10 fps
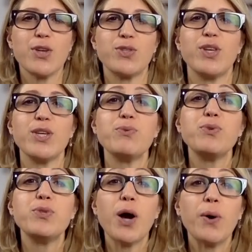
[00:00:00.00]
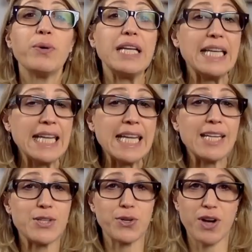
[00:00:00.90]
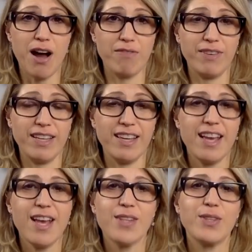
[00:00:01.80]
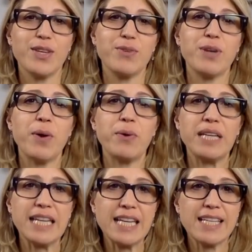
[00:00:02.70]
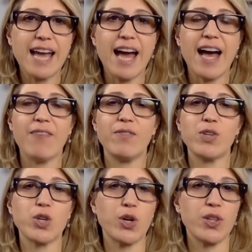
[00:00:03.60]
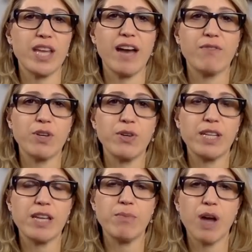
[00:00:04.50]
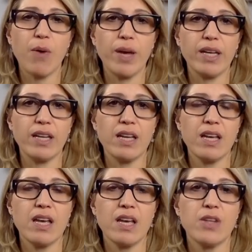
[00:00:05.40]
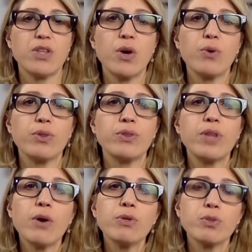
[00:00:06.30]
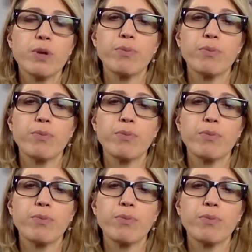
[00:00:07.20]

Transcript: so that you don't need your coffee, so that you don't need to have the sugar in the afternoon to keep going. So those three